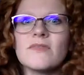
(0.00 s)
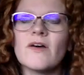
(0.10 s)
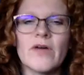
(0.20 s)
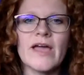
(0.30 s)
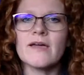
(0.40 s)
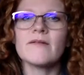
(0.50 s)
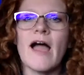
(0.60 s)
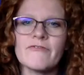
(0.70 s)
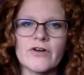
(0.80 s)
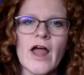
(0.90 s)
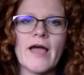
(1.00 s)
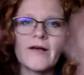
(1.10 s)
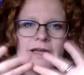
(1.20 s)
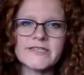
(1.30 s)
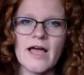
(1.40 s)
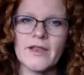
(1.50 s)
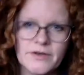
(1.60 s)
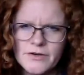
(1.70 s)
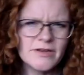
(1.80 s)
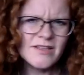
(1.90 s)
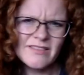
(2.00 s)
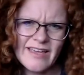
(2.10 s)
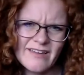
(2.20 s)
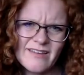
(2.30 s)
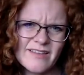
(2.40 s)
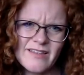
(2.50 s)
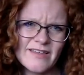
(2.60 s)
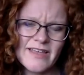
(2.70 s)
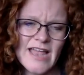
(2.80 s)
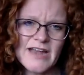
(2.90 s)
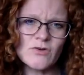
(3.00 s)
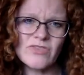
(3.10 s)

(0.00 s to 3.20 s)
okay, eye for an eye, okay, done. Like, I don't